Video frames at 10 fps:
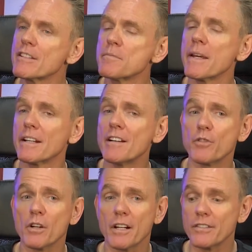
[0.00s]
that's making up
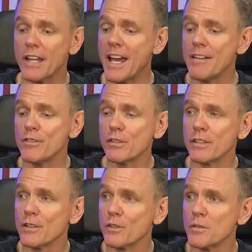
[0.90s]
for it, because I have used
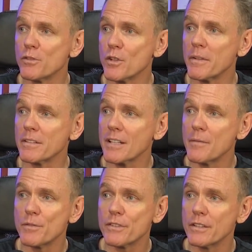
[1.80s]
LegalZoom so many
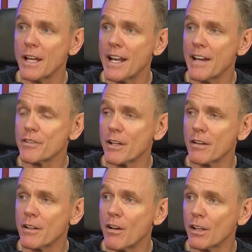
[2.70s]
times to not have to
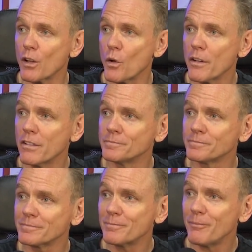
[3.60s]
call a lawyer.
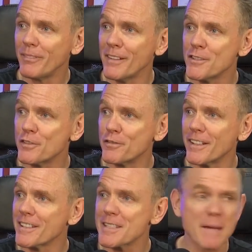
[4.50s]
Just
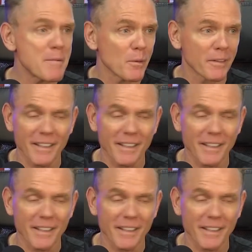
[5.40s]
fill out the paperwork.